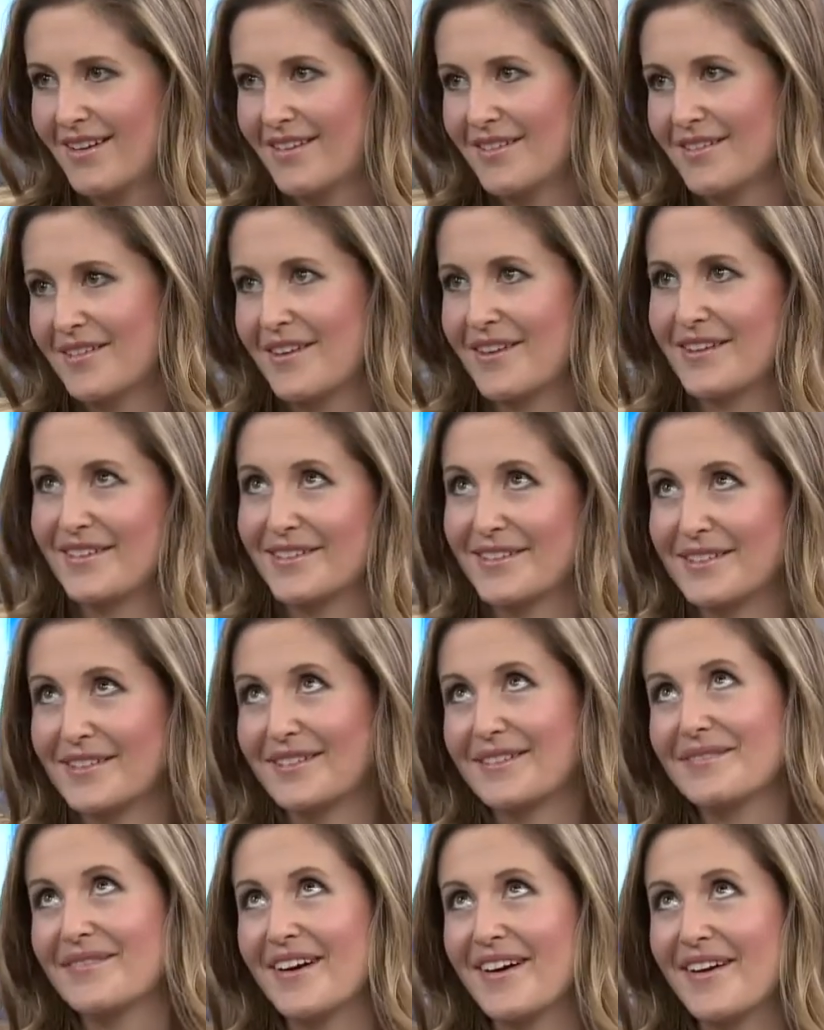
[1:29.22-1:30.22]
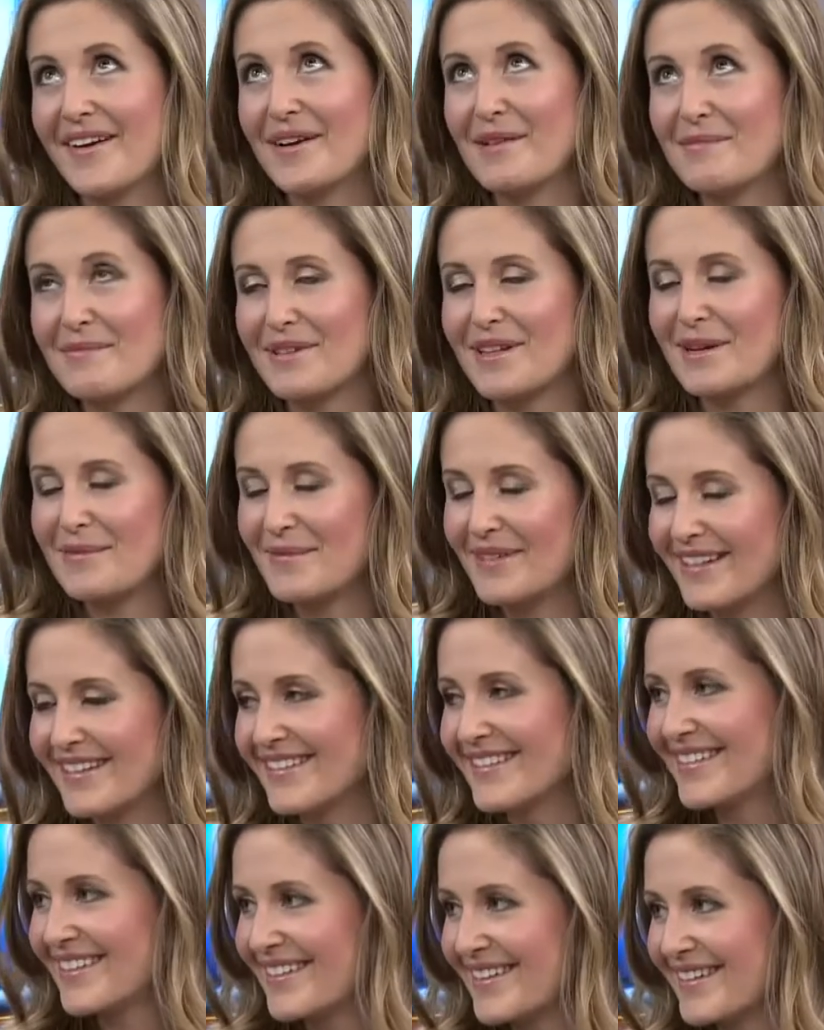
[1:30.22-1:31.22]
not only my heart
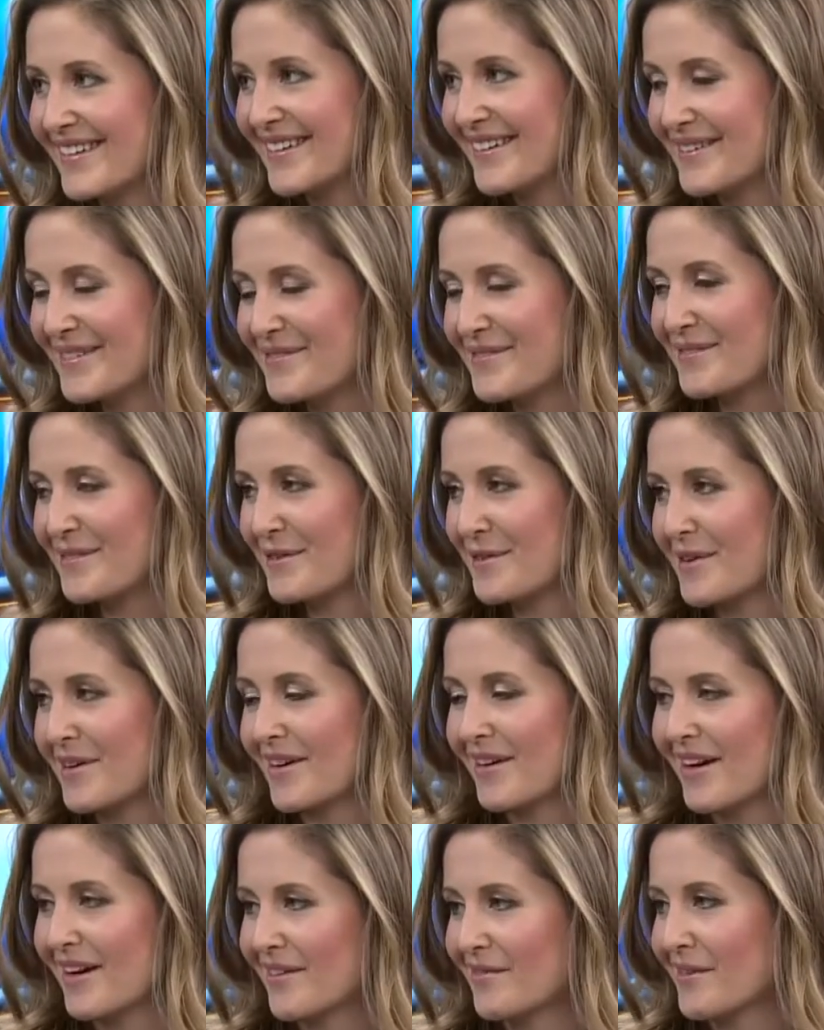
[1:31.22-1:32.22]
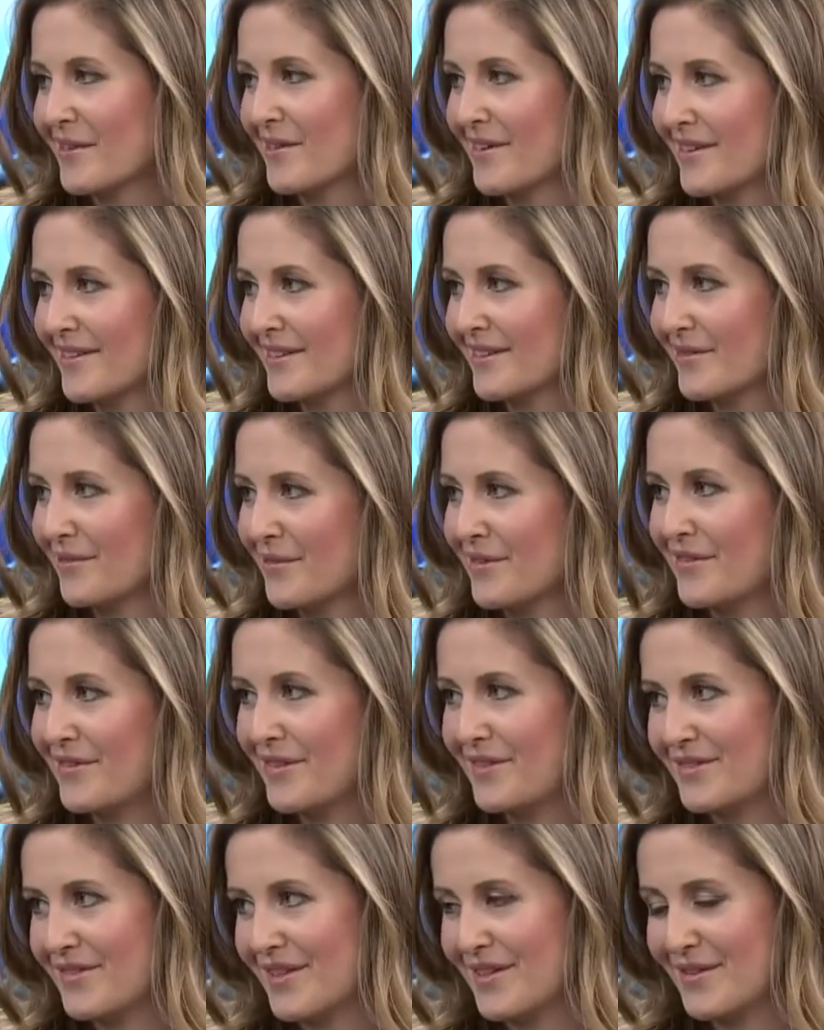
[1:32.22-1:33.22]
plummeted to the floor and I we were on the
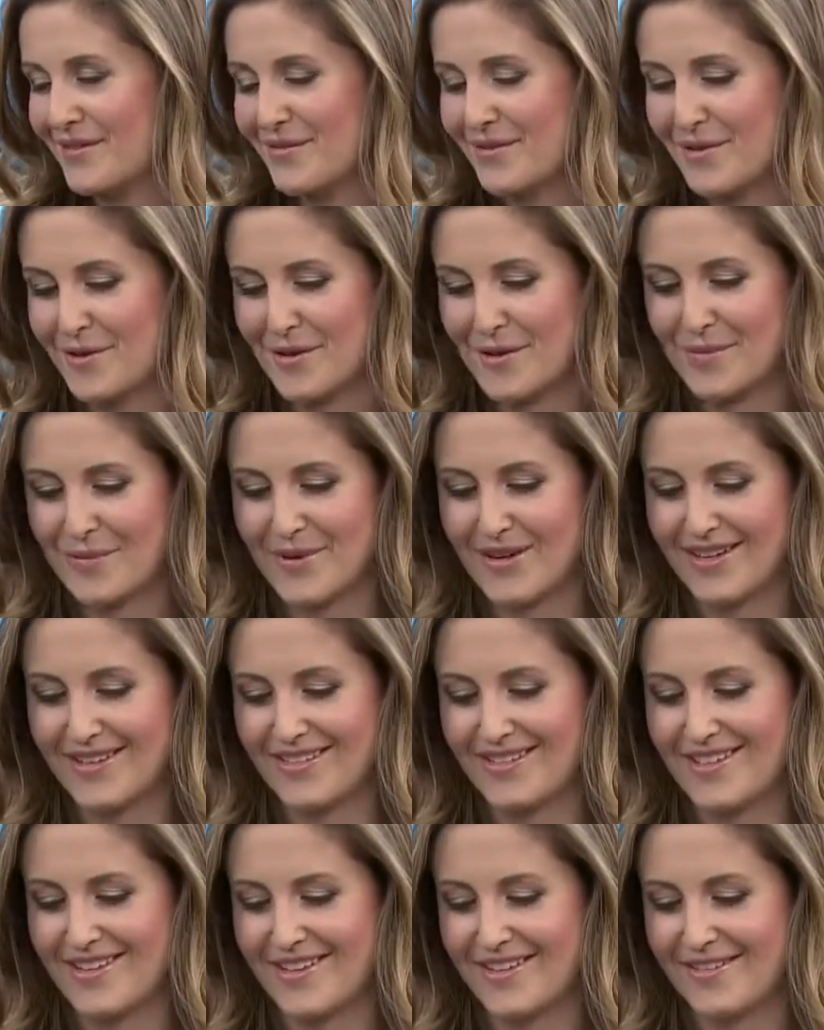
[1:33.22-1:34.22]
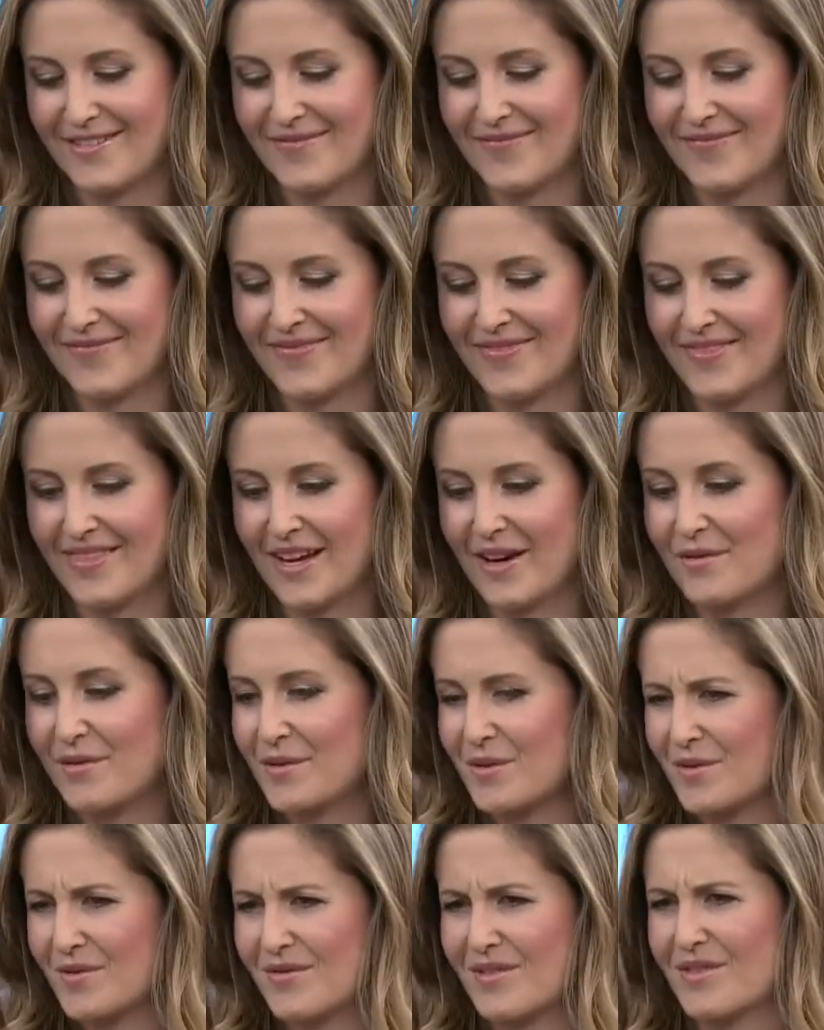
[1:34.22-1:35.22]
15th floor, but um, that
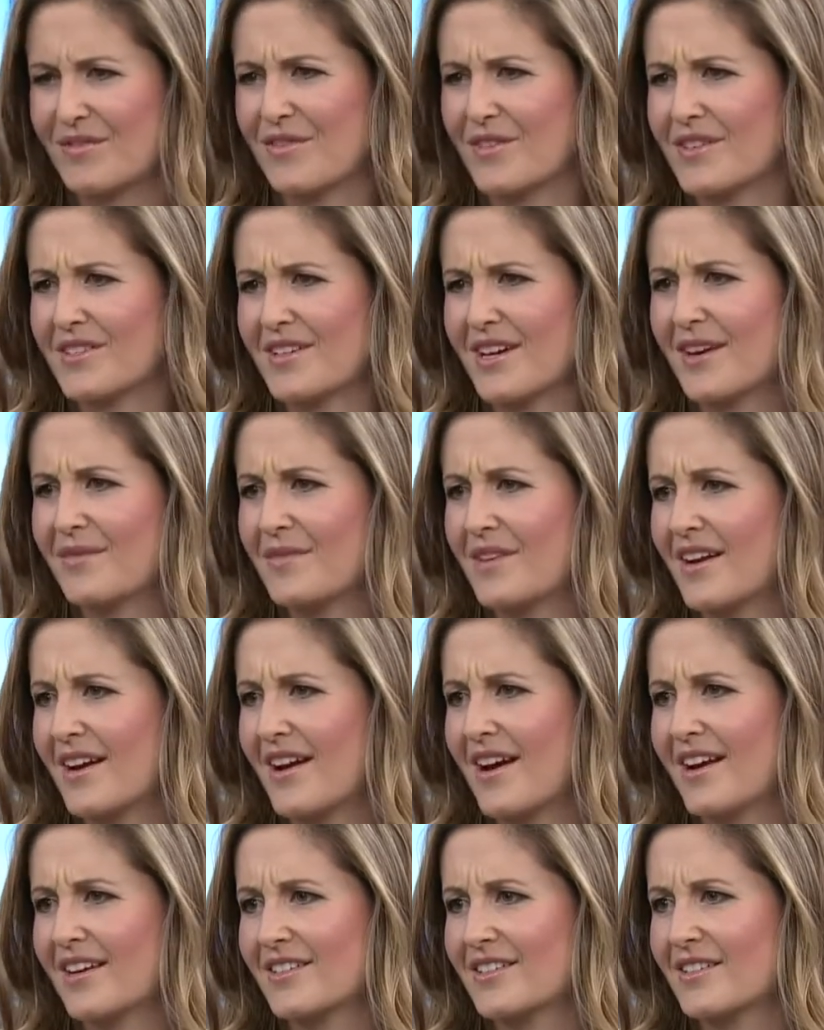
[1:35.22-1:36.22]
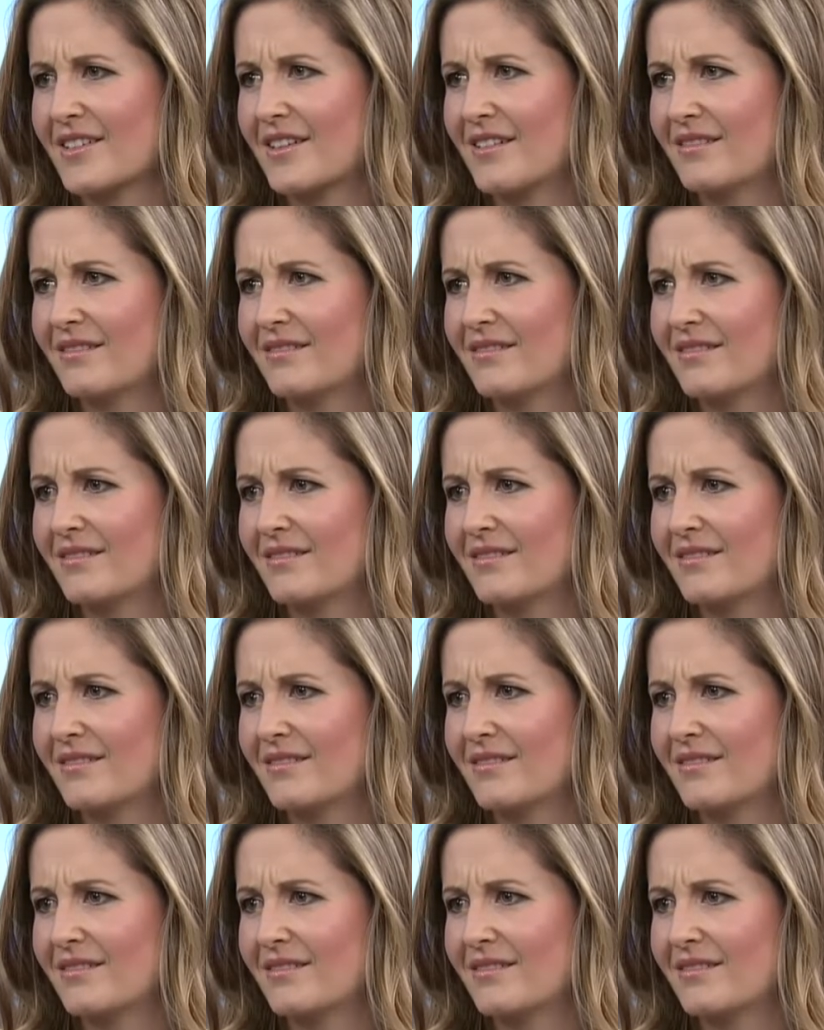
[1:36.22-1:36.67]
was the first time that I actually